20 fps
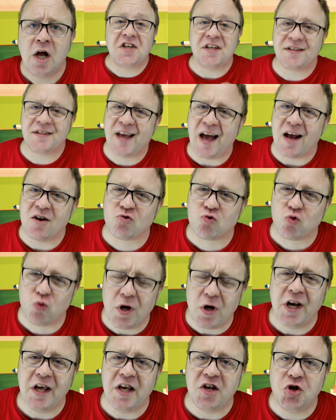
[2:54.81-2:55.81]
She's got
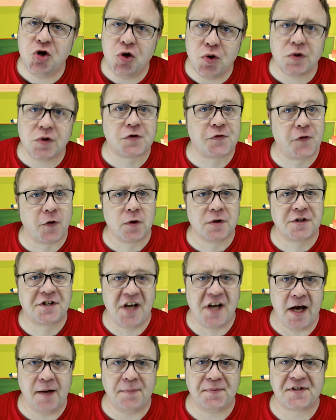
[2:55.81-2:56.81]
really useful
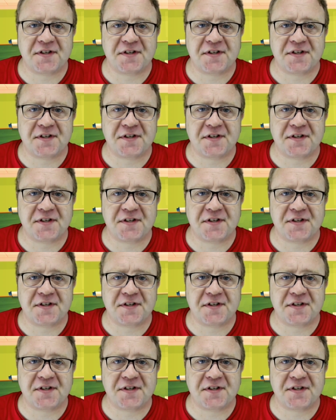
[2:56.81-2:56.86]
tips.